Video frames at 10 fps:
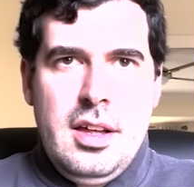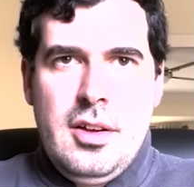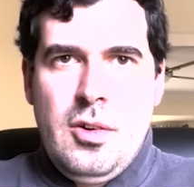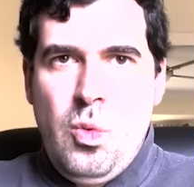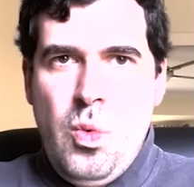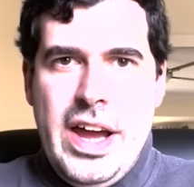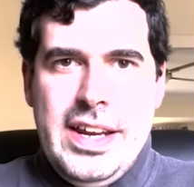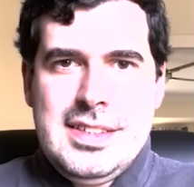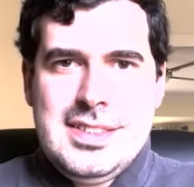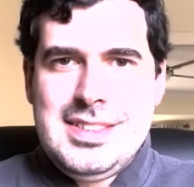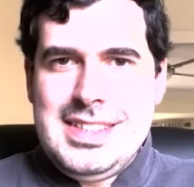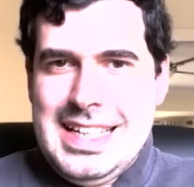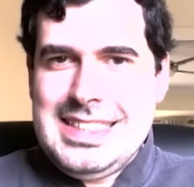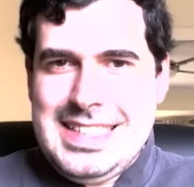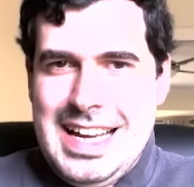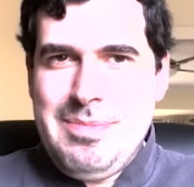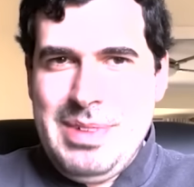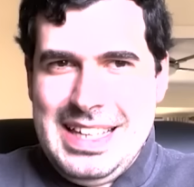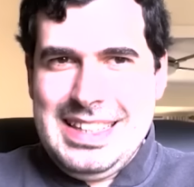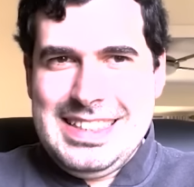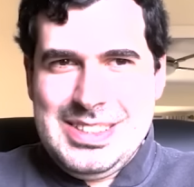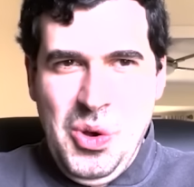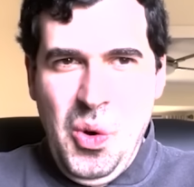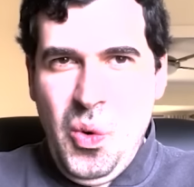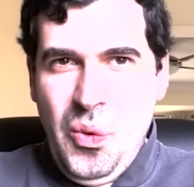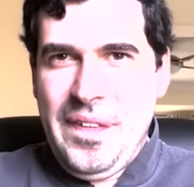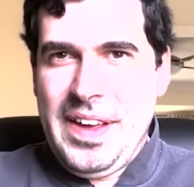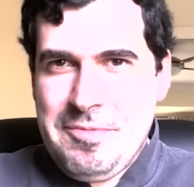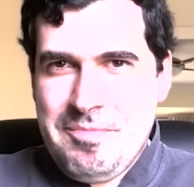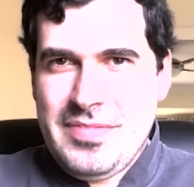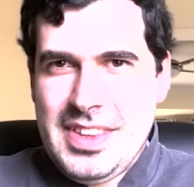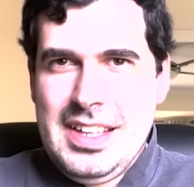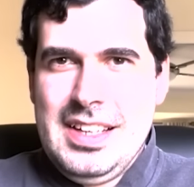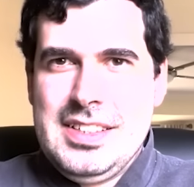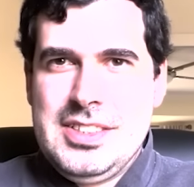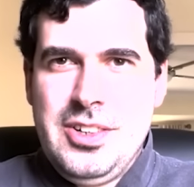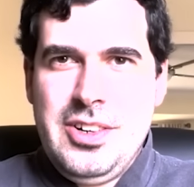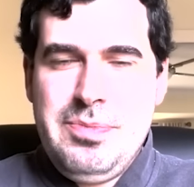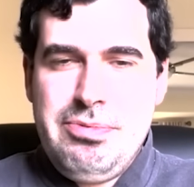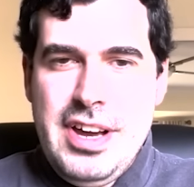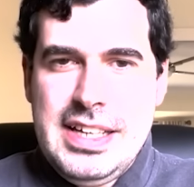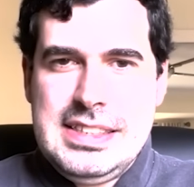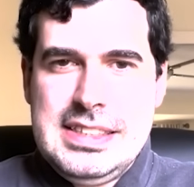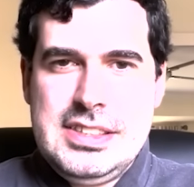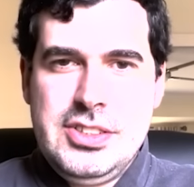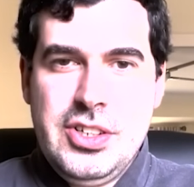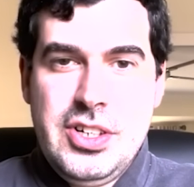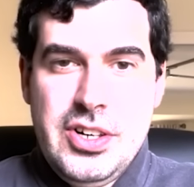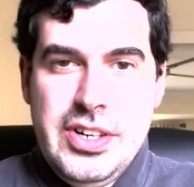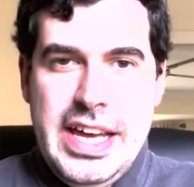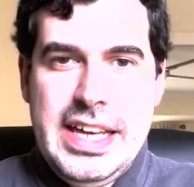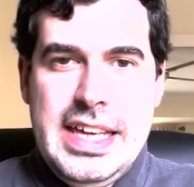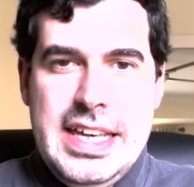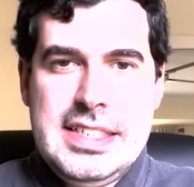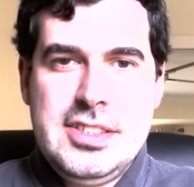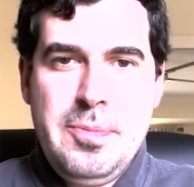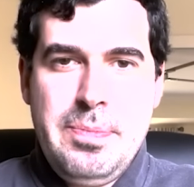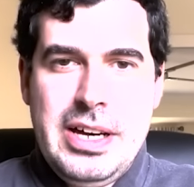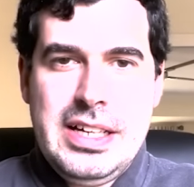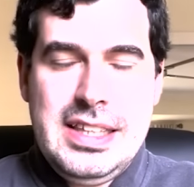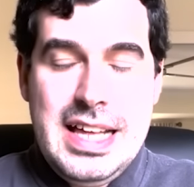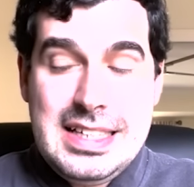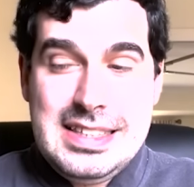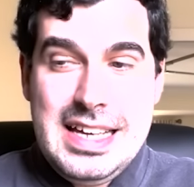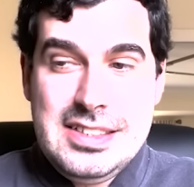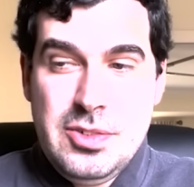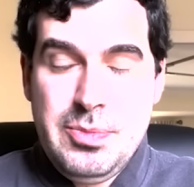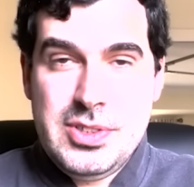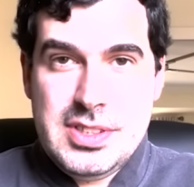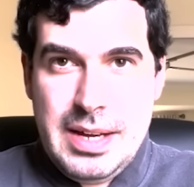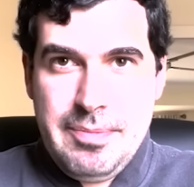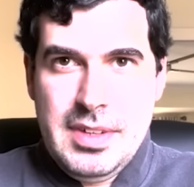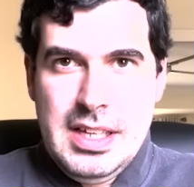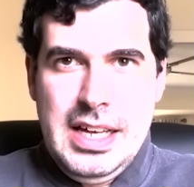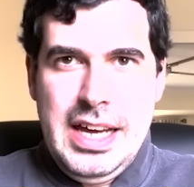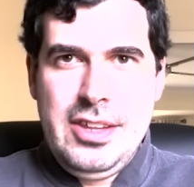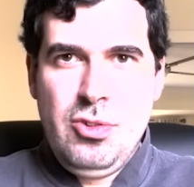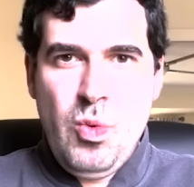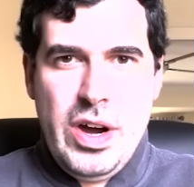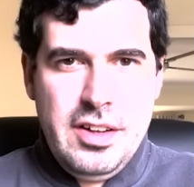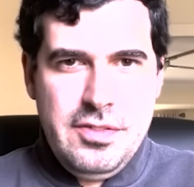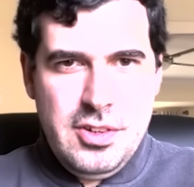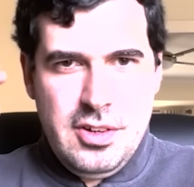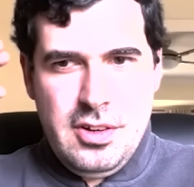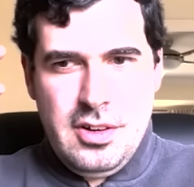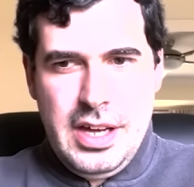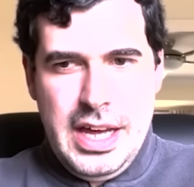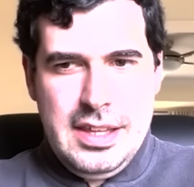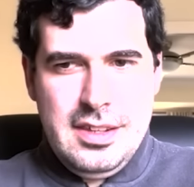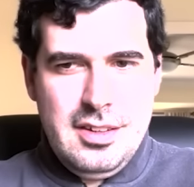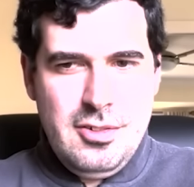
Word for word: what takes time in this whole thing? So in practice, the codec is the part that takes the most time. And one of the and